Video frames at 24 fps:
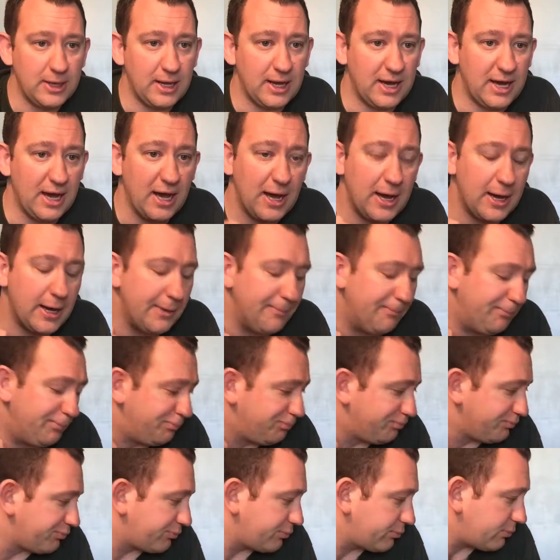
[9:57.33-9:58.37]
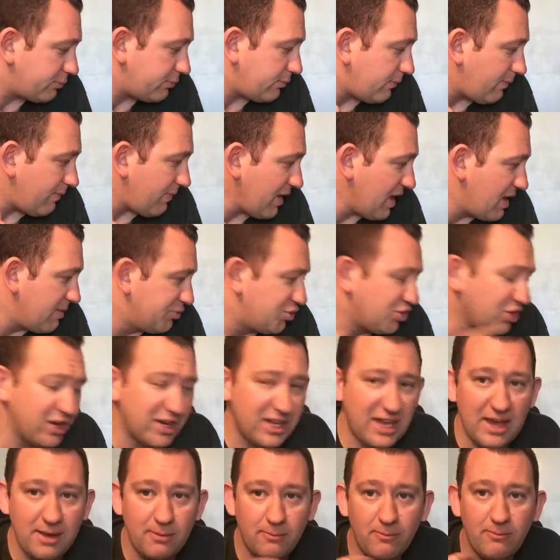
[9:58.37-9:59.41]
I'm trying to
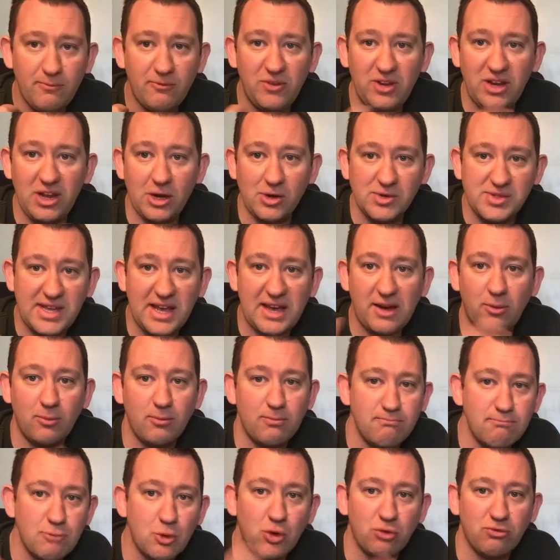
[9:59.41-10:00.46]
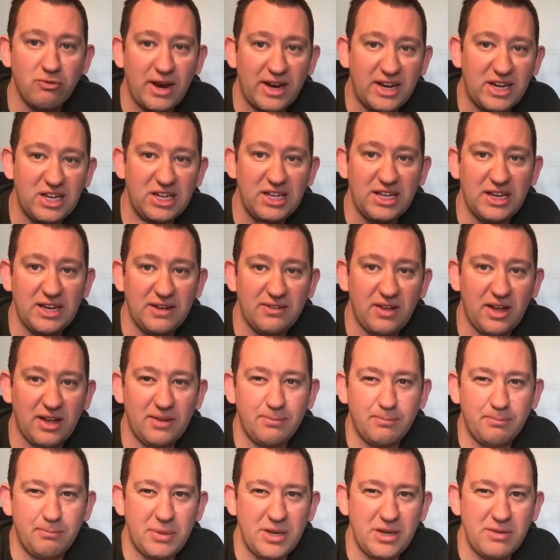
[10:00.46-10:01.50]
get videos out more regularly.
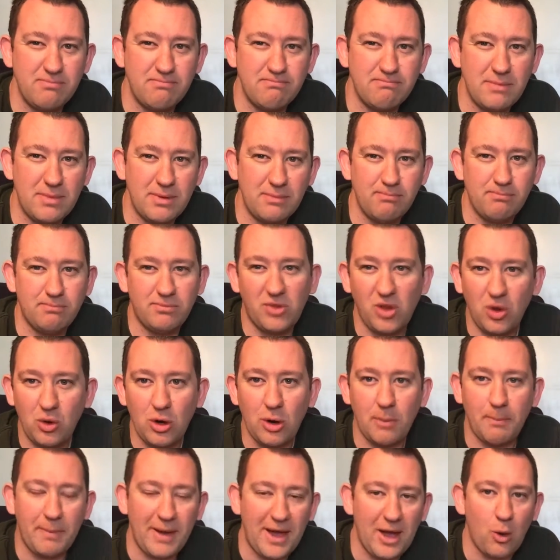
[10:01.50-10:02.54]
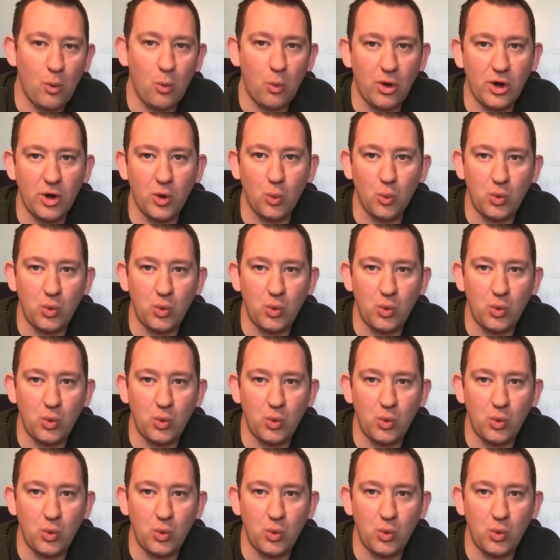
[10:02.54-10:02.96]
I've been doing about one a